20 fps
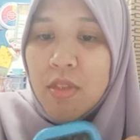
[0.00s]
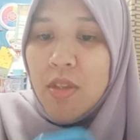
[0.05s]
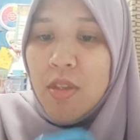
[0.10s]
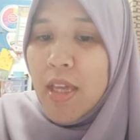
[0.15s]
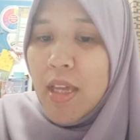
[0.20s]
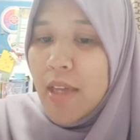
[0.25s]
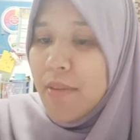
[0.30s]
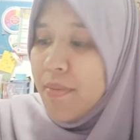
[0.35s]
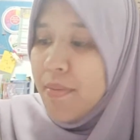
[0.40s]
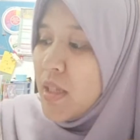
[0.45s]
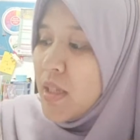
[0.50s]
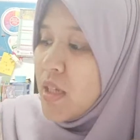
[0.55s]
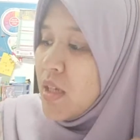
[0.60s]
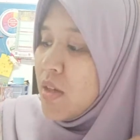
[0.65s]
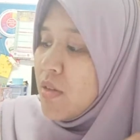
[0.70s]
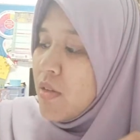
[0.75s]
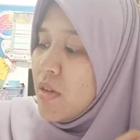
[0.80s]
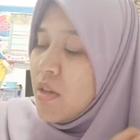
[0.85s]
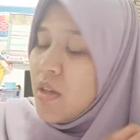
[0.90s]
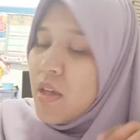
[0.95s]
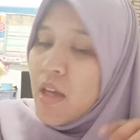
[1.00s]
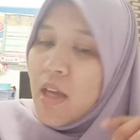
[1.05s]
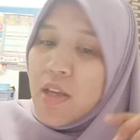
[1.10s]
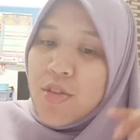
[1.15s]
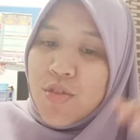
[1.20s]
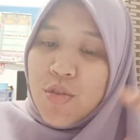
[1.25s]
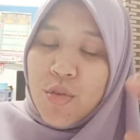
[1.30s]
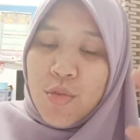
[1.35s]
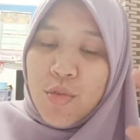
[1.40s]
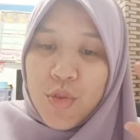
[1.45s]
Okay,
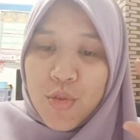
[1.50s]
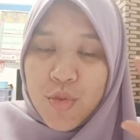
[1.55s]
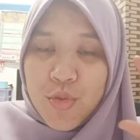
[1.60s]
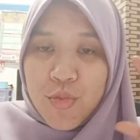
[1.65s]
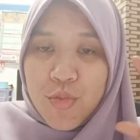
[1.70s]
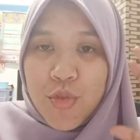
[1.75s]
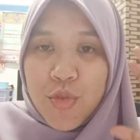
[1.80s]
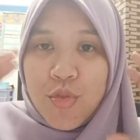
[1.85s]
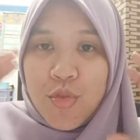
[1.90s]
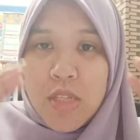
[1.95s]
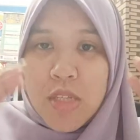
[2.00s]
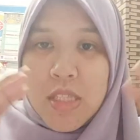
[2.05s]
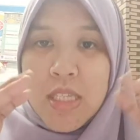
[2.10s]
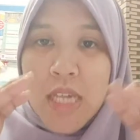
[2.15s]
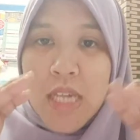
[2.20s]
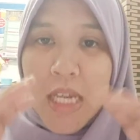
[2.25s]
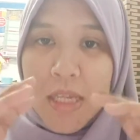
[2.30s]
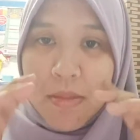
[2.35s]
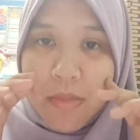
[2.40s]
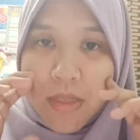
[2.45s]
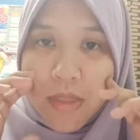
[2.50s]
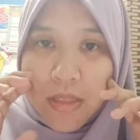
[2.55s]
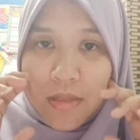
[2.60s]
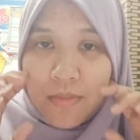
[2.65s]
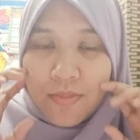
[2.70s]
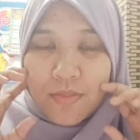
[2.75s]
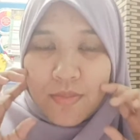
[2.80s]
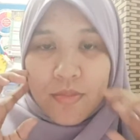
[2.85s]
and so you use a timer